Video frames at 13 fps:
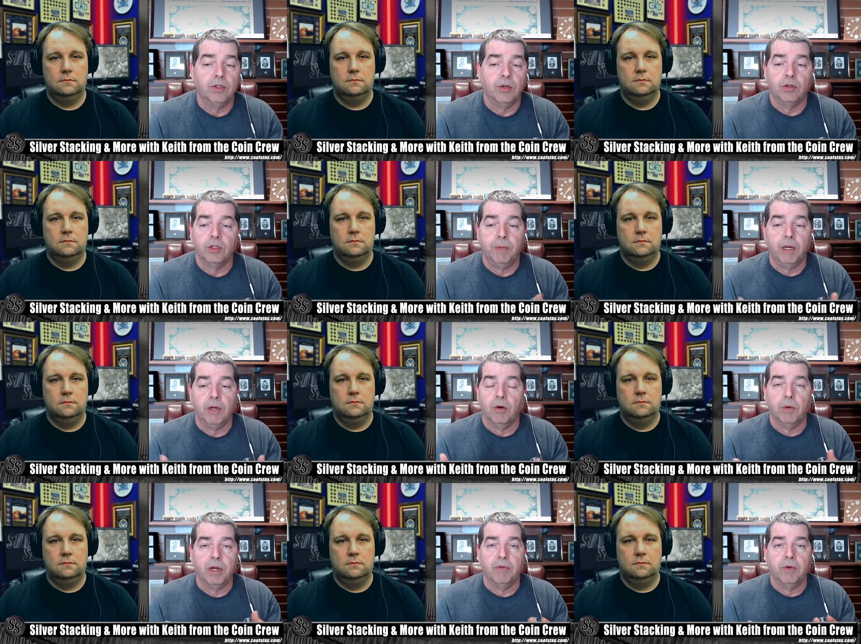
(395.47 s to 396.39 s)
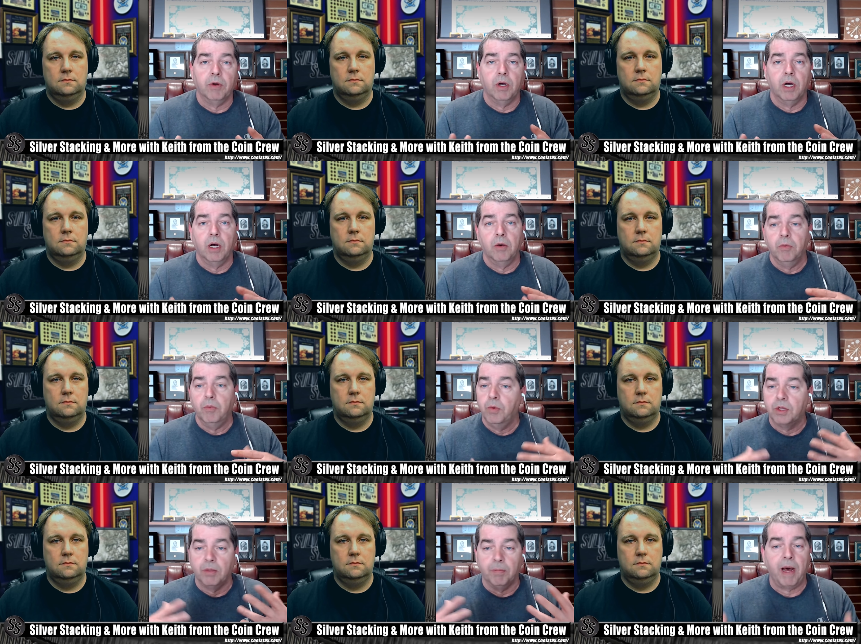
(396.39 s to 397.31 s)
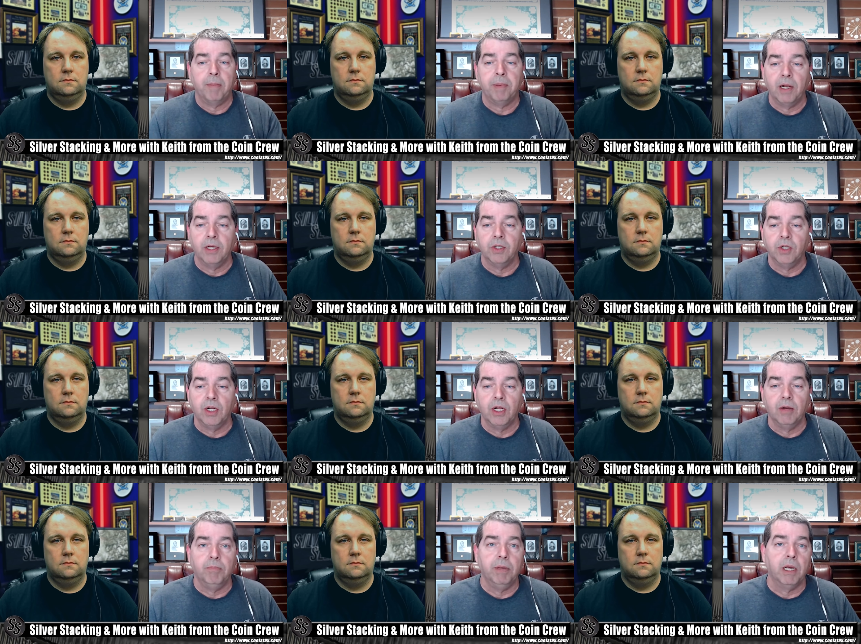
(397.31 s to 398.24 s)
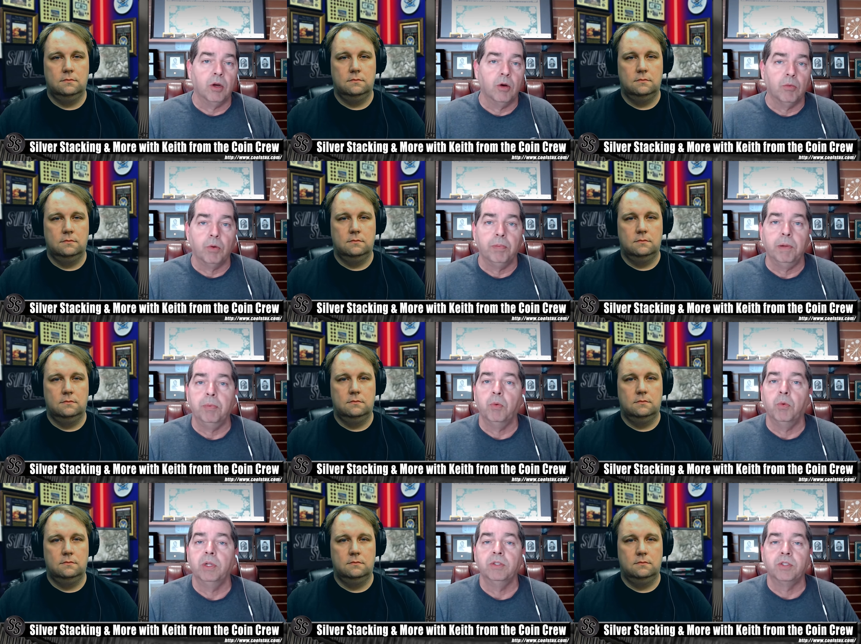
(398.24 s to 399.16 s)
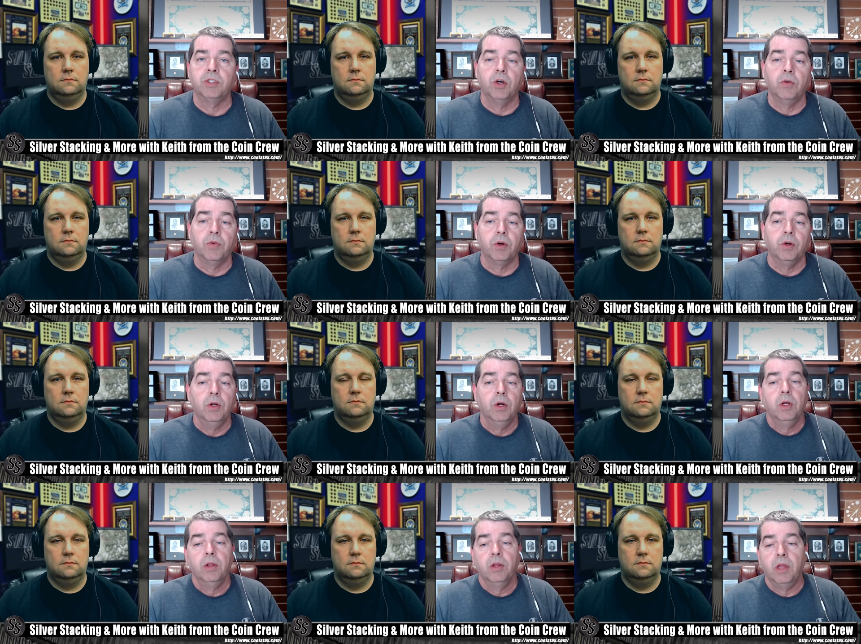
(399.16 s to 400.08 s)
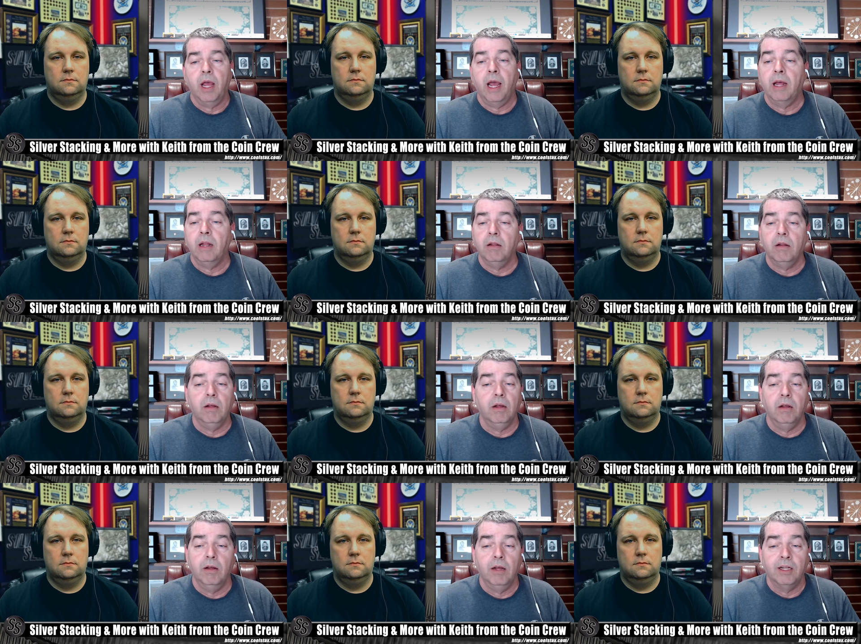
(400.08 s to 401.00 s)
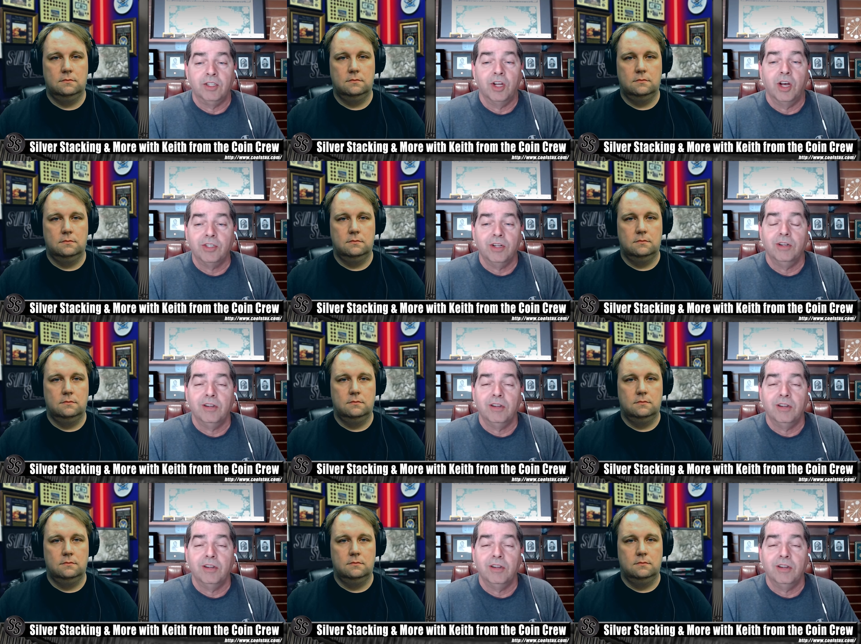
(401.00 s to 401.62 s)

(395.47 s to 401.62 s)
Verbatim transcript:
Speaker 1: so to speak, or whatever, uh, with the population getting bigger, more people wanting silver. And it doesn't